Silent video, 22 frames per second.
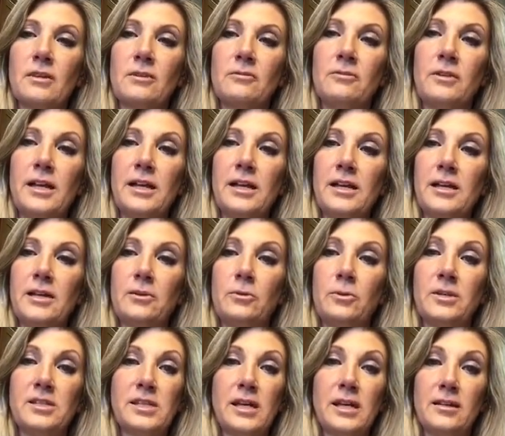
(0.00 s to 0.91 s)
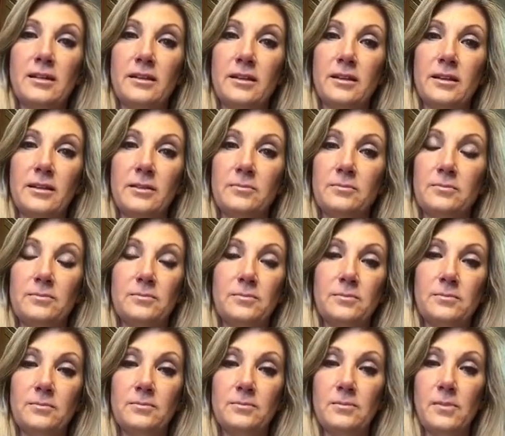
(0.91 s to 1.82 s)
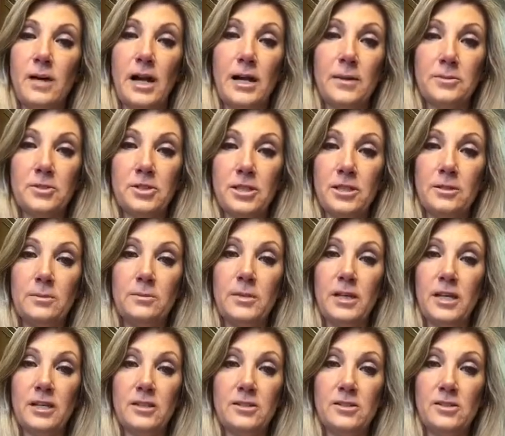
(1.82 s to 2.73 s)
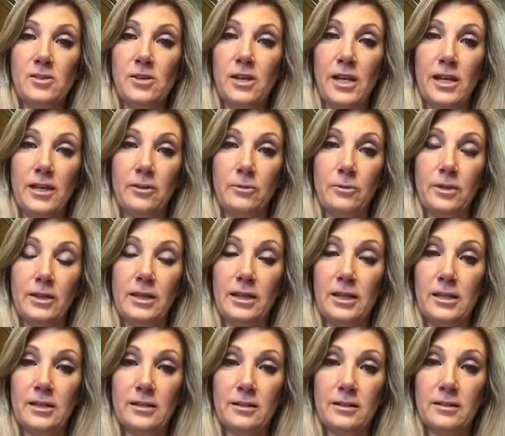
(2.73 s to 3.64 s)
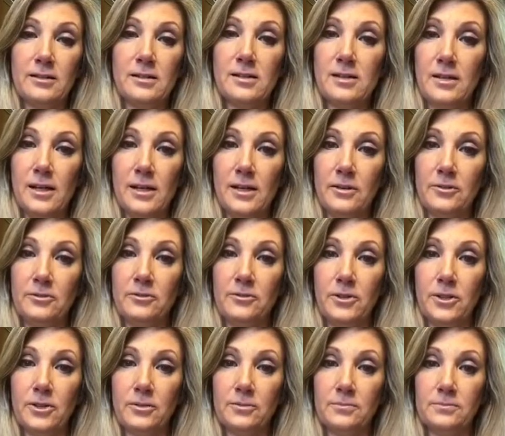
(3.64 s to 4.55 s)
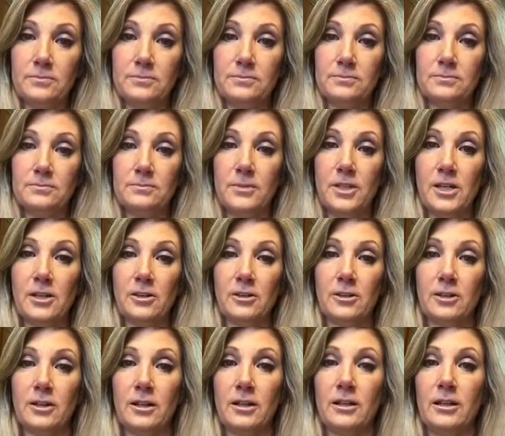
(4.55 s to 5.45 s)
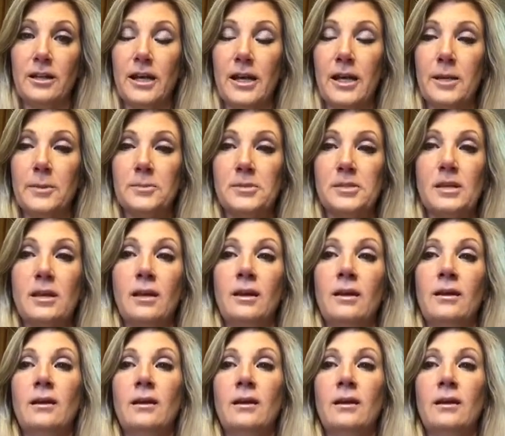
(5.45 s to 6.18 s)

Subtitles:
Flying was out of the option because you can't with lung stuff. Your lung could collapse.